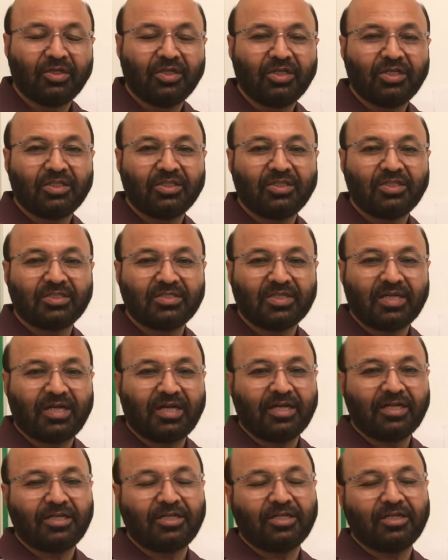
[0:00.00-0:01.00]
This
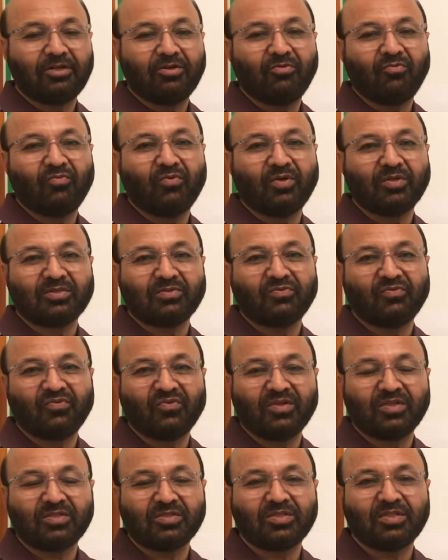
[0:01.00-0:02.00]
idea was
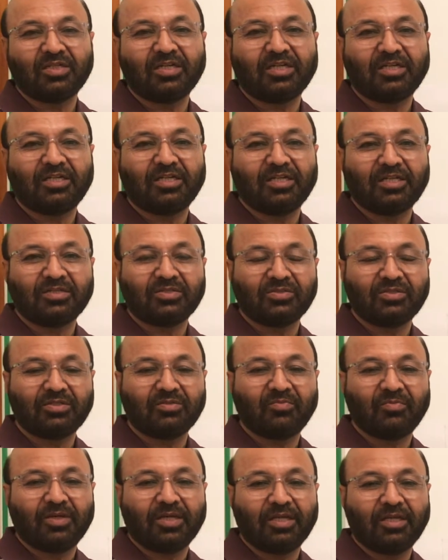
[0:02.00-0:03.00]
first
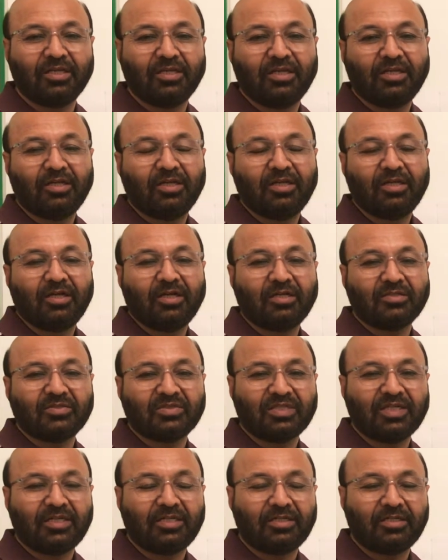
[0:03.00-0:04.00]
tested by a
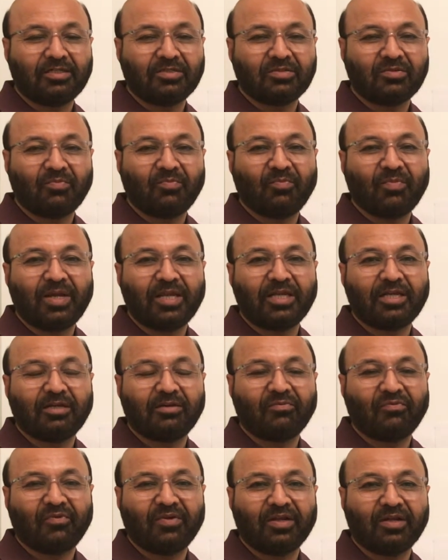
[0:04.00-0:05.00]
scientist,
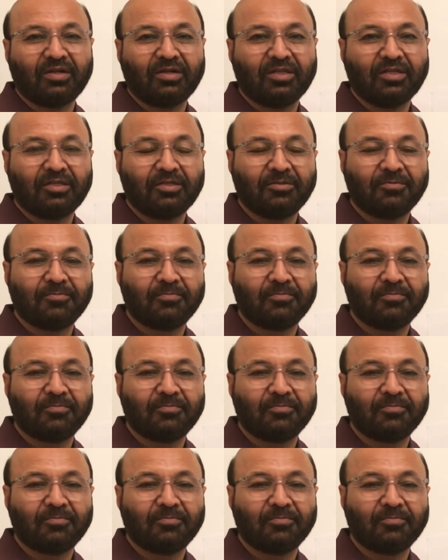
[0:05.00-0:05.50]
Michael Faraday.